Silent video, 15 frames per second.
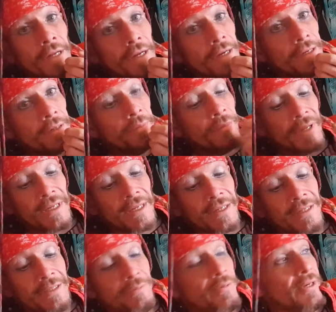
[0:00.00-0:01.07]
I am
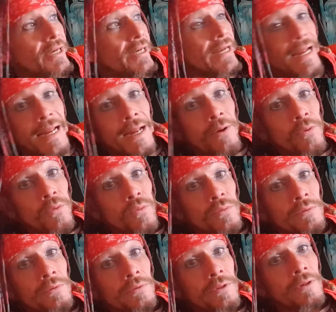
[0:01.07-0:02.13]
making this one now.
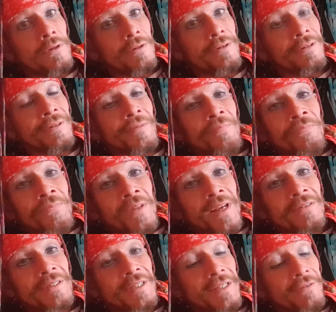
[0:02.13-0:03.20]

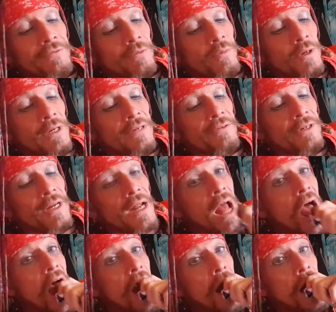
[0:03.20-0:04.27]
That's a different Why have I?
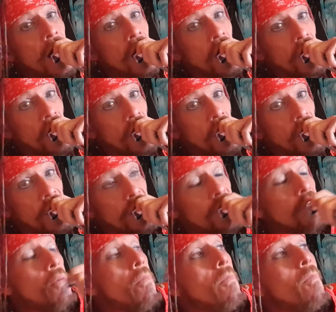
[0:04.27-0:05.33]
Excuse me.
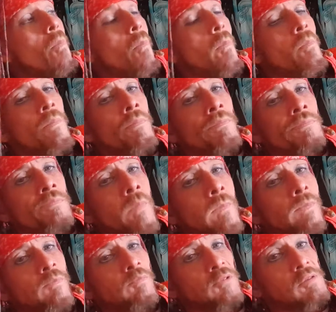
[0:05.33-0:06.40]

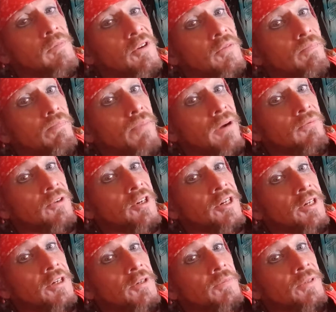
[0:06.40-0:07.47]
I must bank
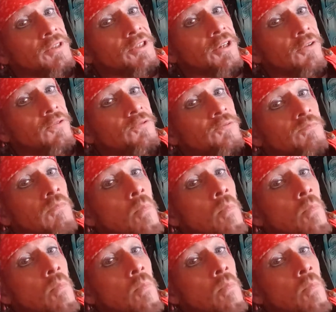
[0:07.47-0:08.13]
to myself.